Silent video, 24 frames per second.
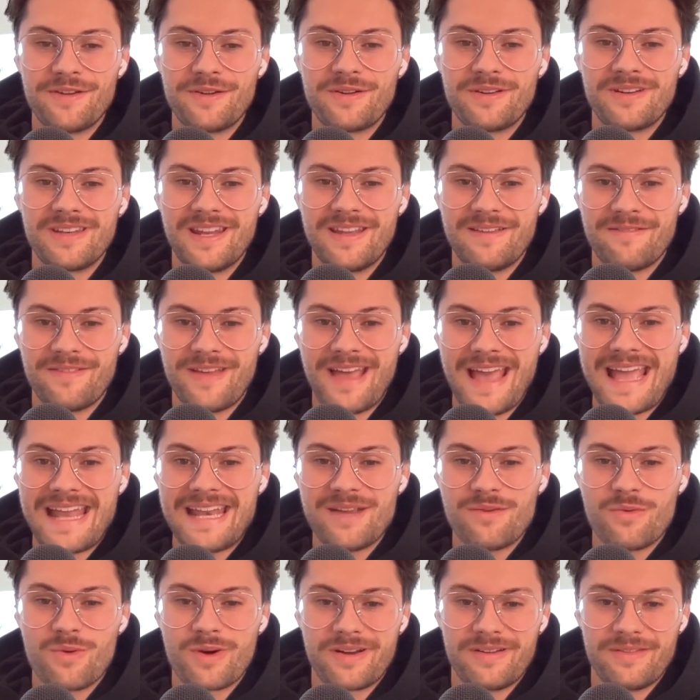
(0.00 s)
you could live
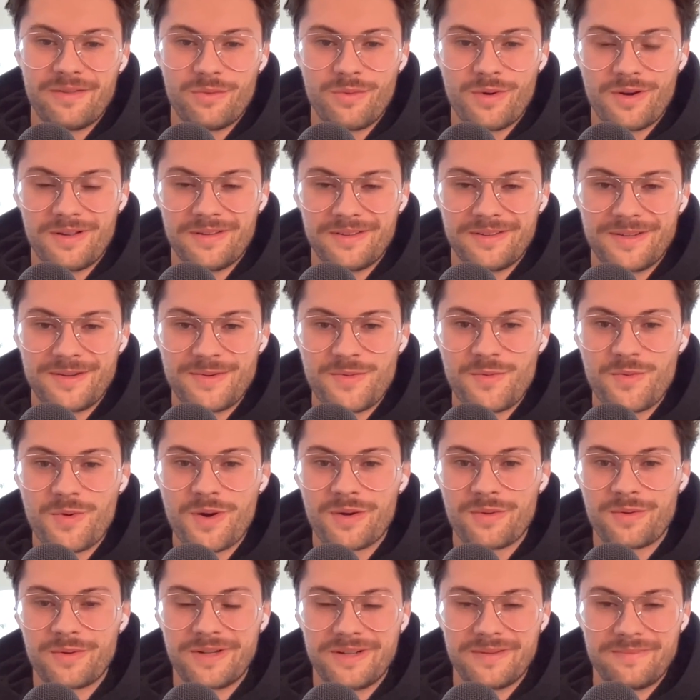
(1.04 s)
anywhere in the world,
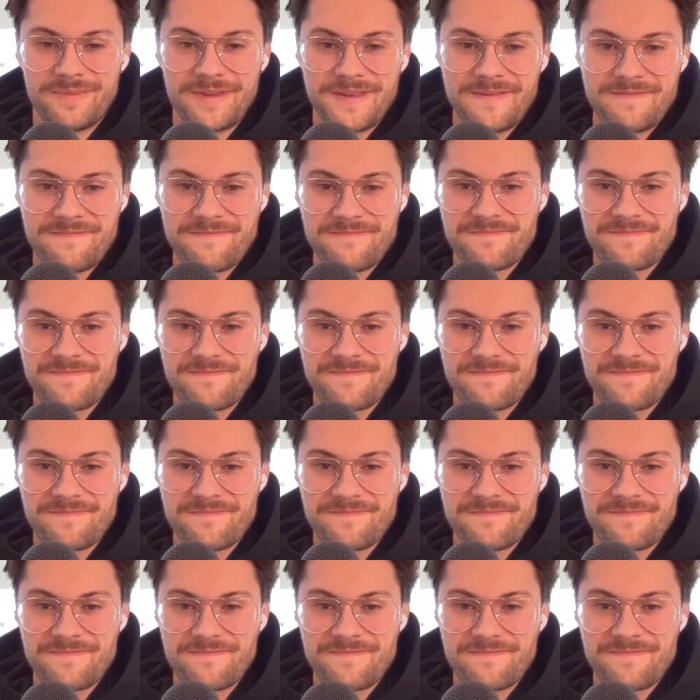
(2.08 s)
where would it be?